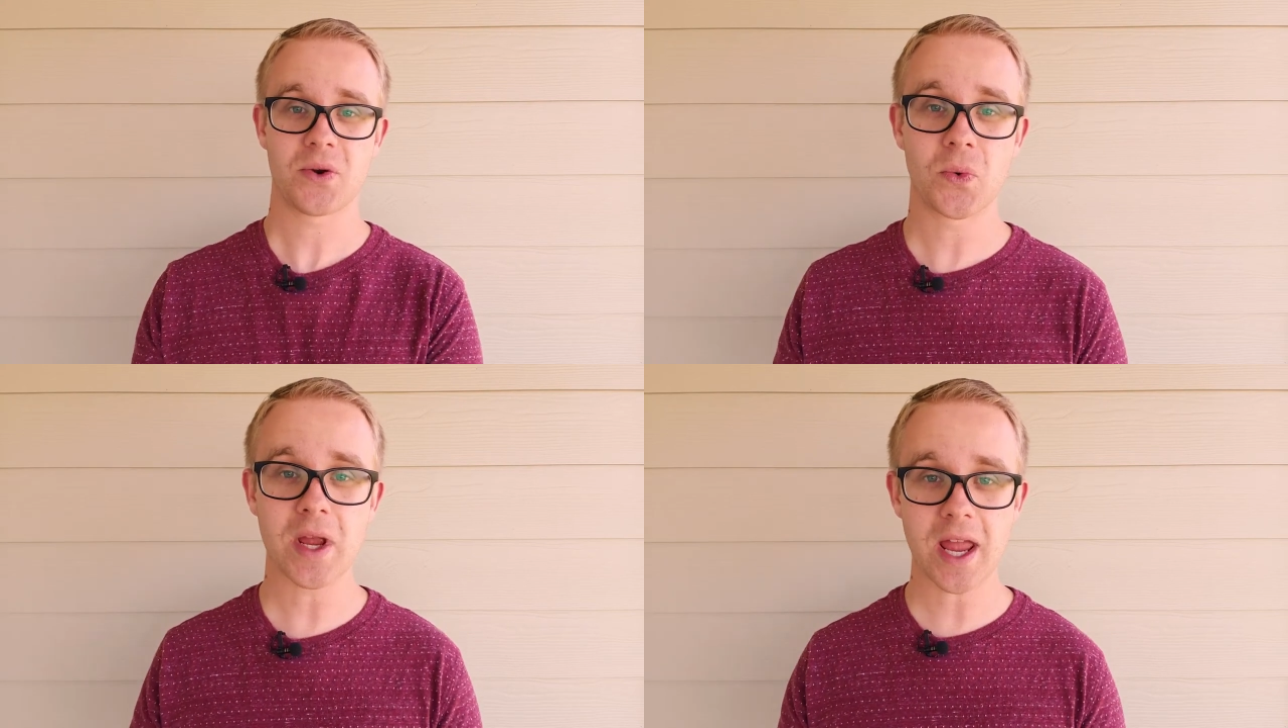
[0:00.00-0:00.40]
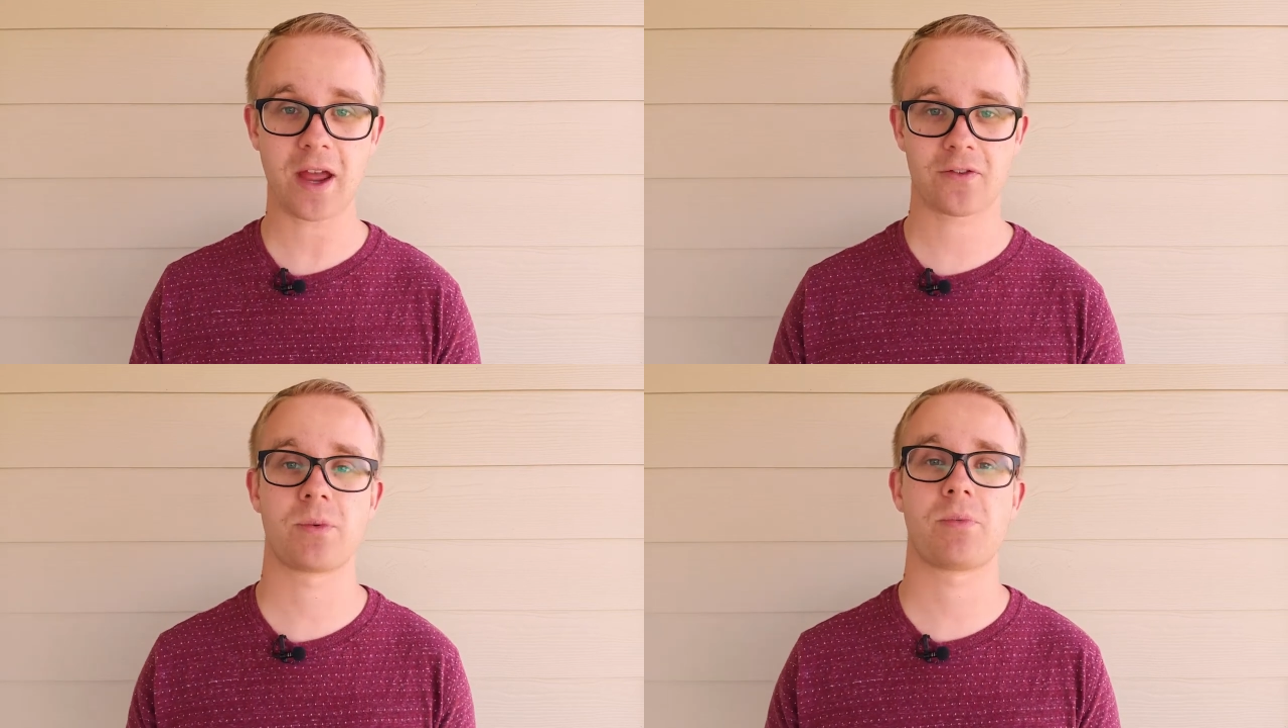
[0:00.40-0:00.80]
We
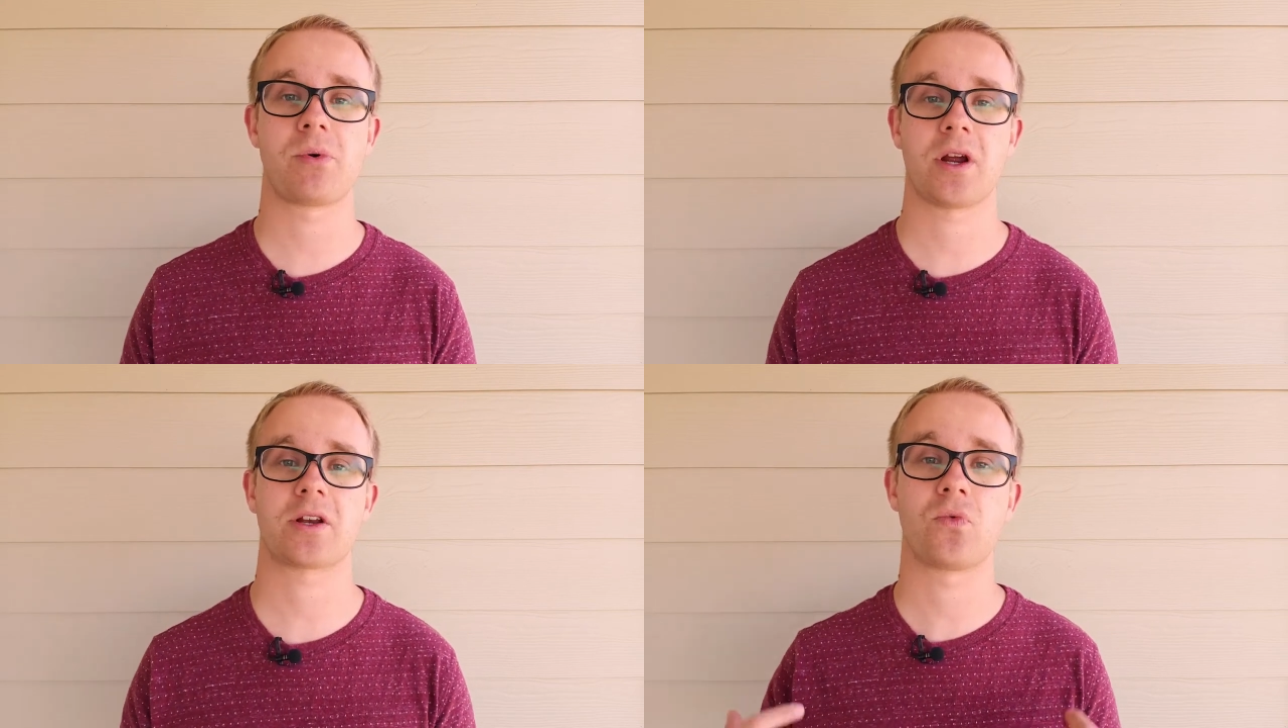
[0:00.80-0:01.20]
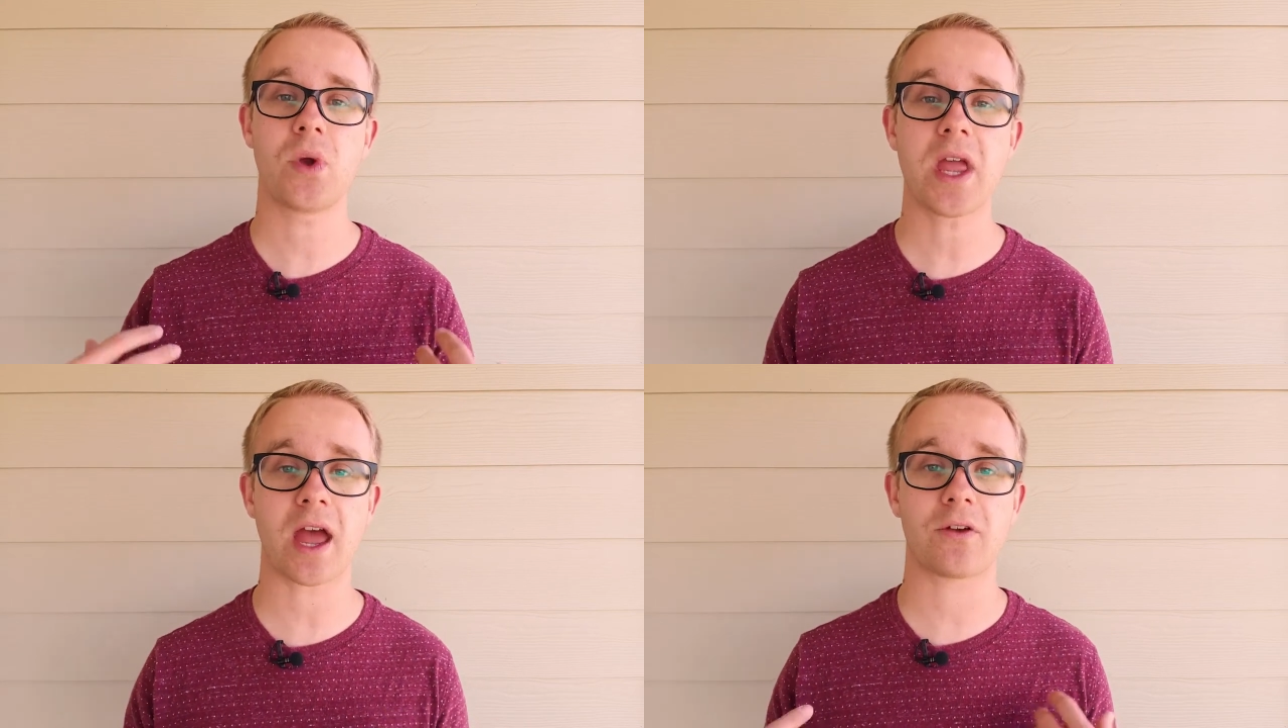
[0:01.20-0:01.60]
have to be proactive.
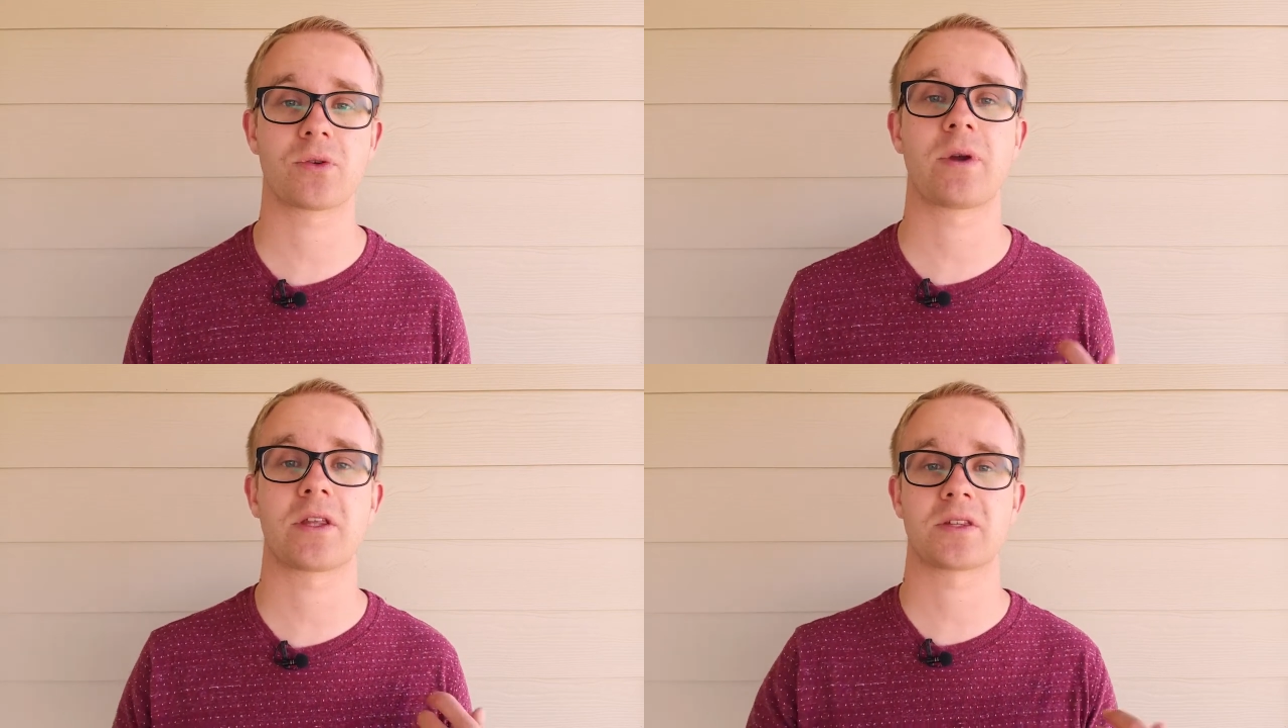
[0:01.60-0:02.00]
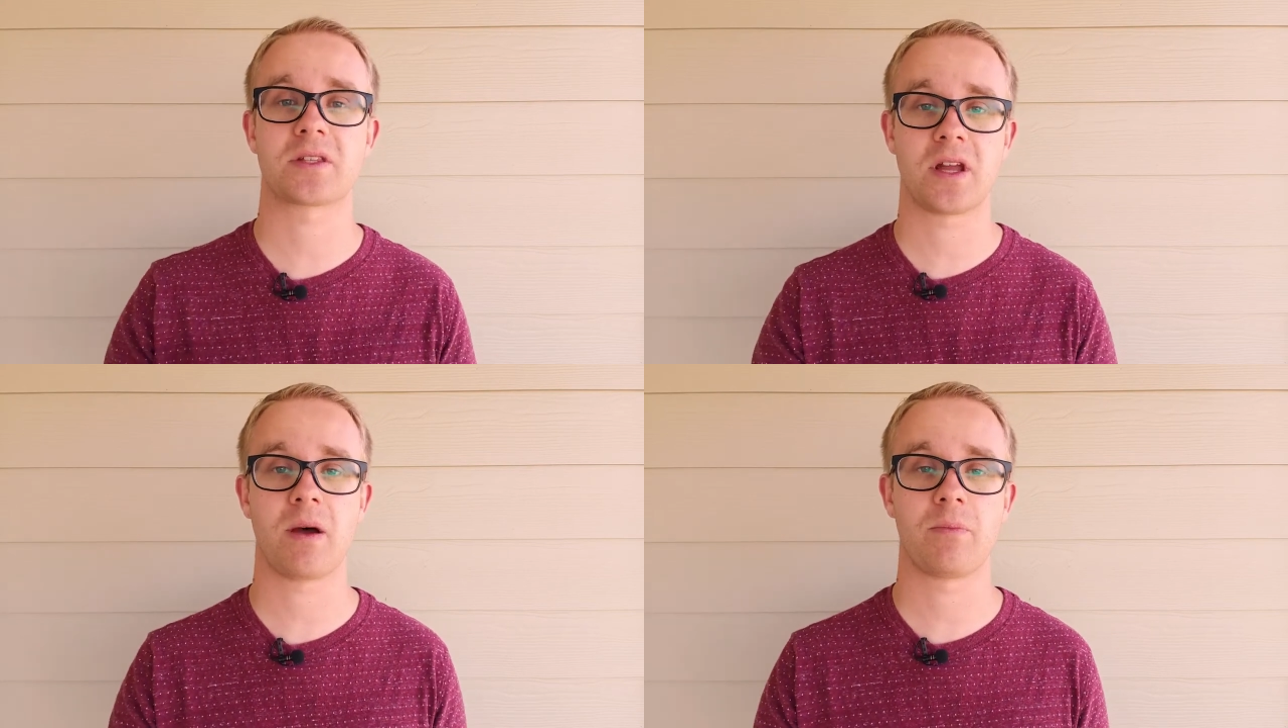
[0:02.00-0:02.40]
We have to make the
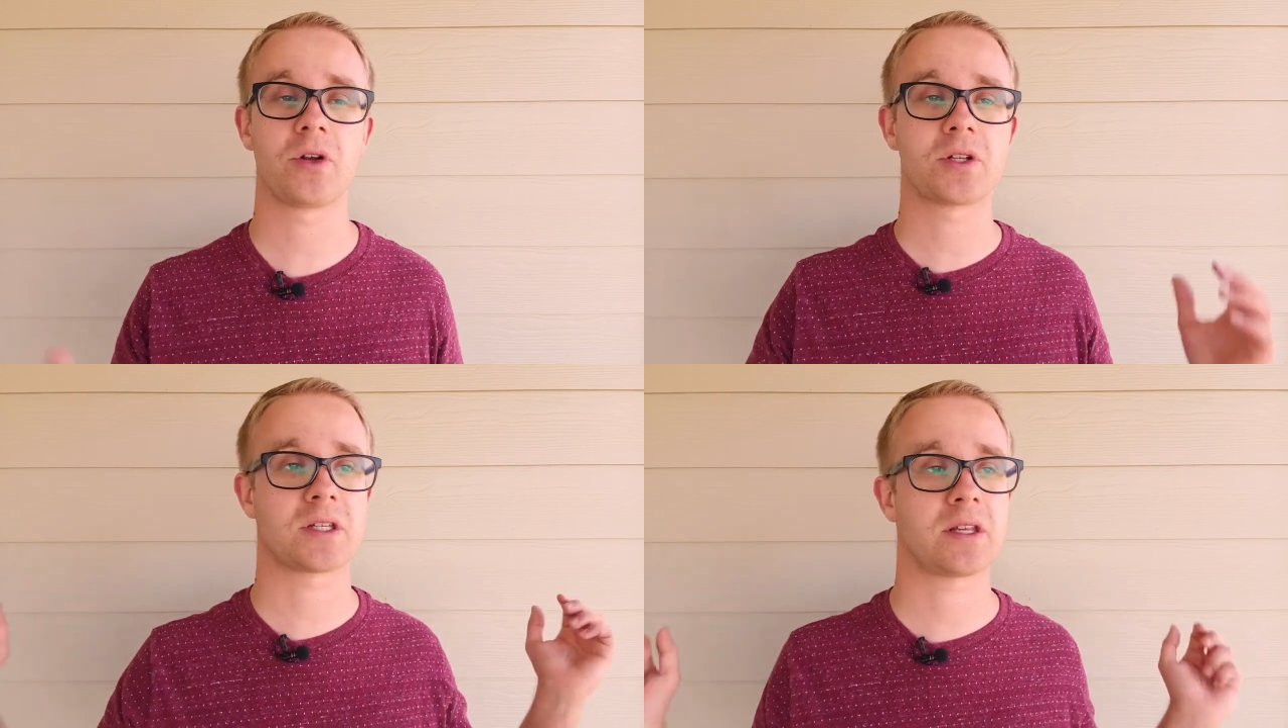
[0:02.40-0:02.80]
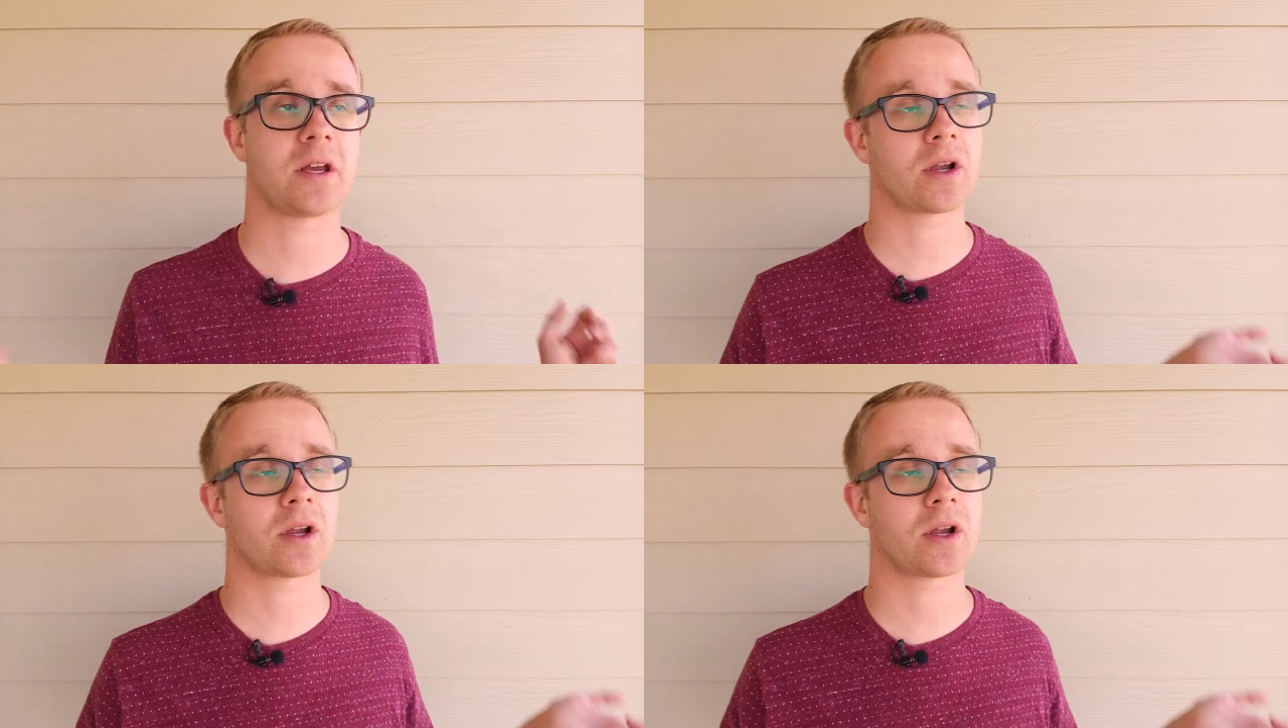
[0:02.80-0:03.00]
step, not just say,